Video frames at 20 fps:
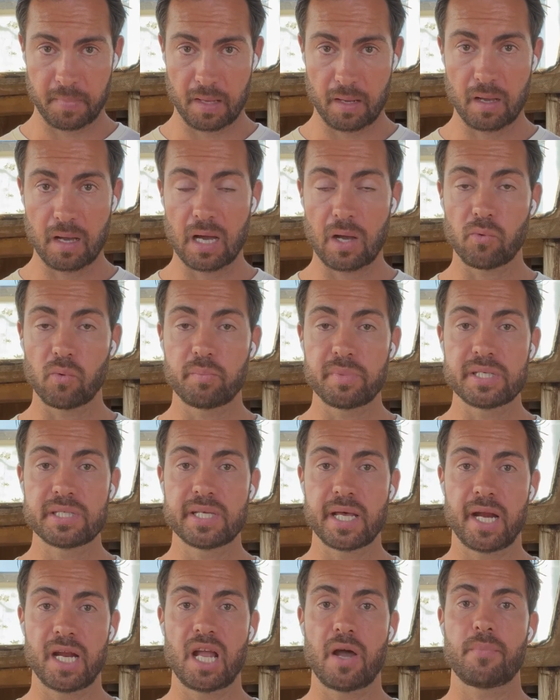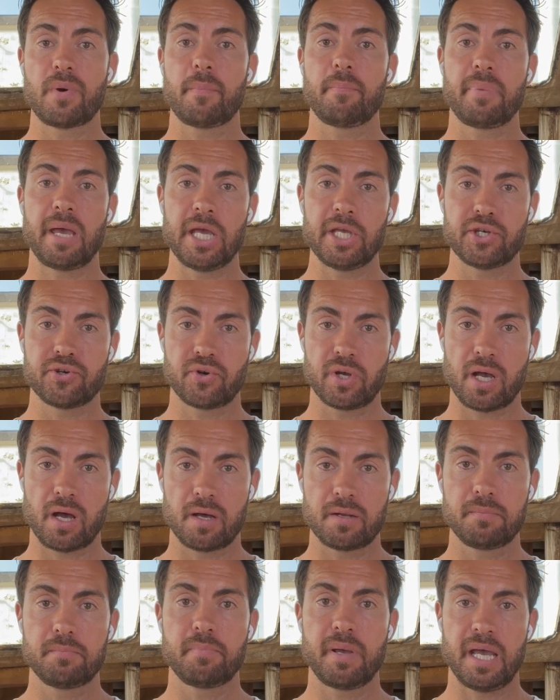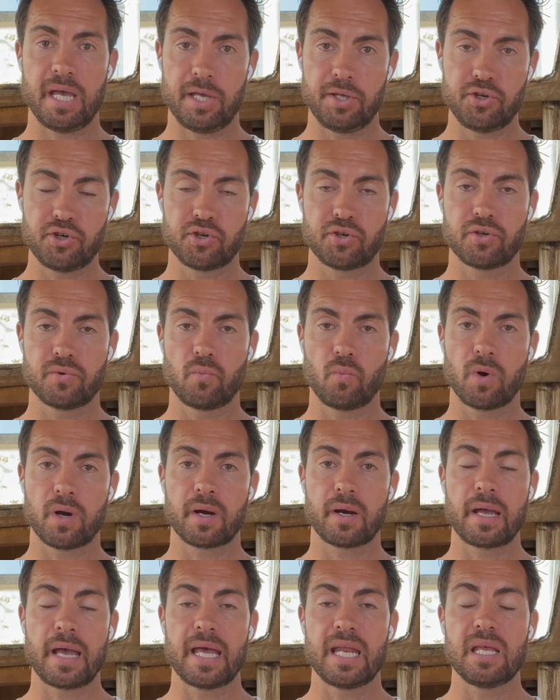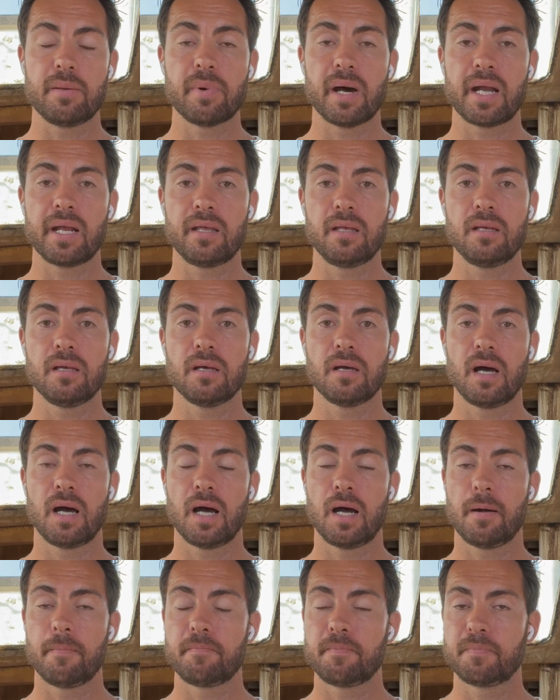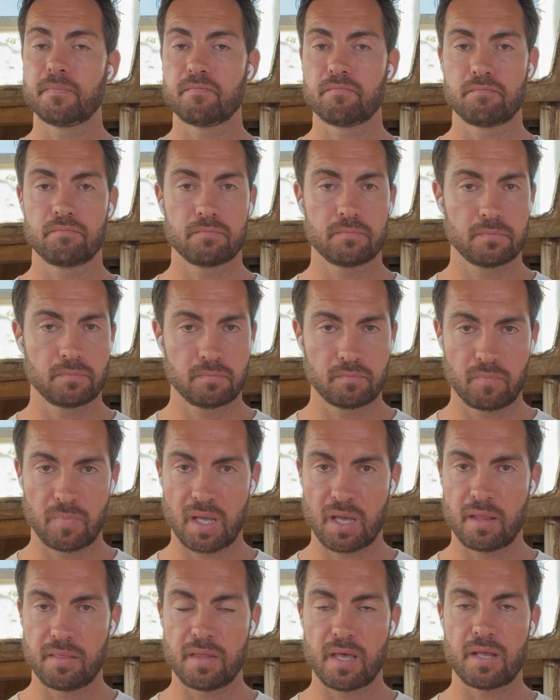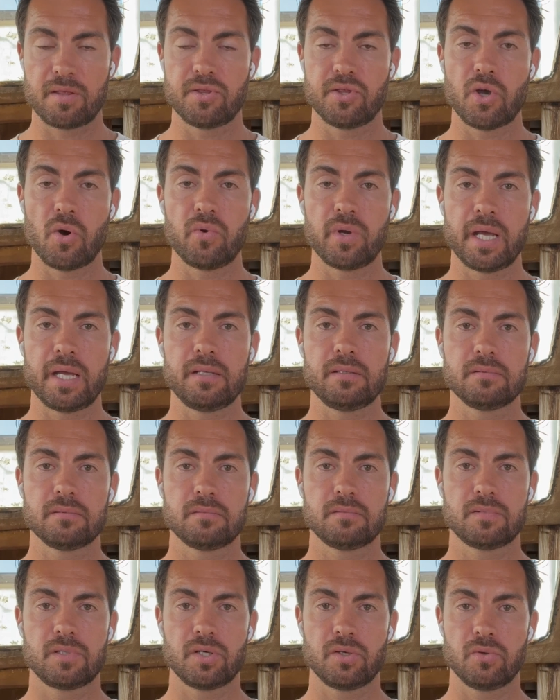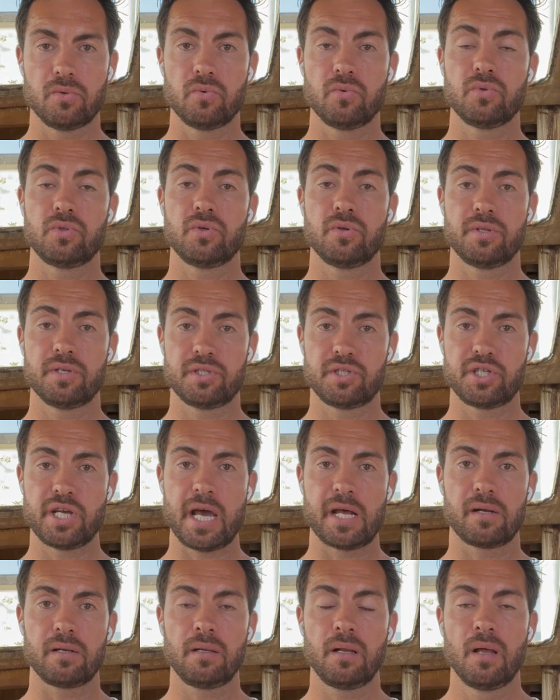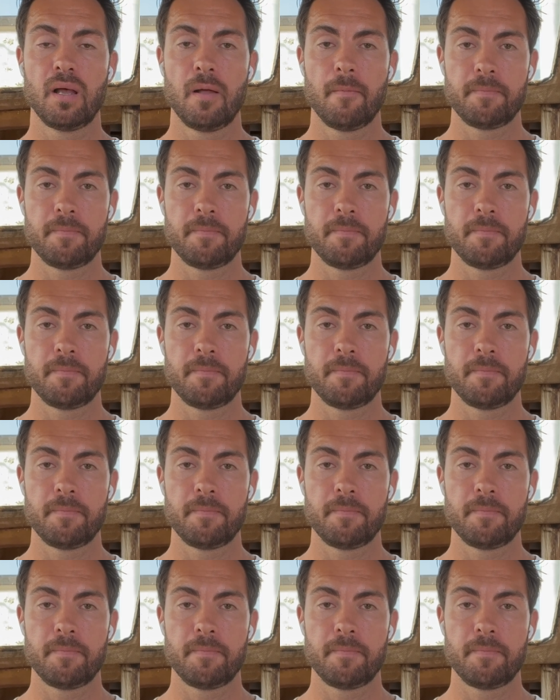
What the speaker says: I will be setting up a Patreon page where anybody can then donate to this channel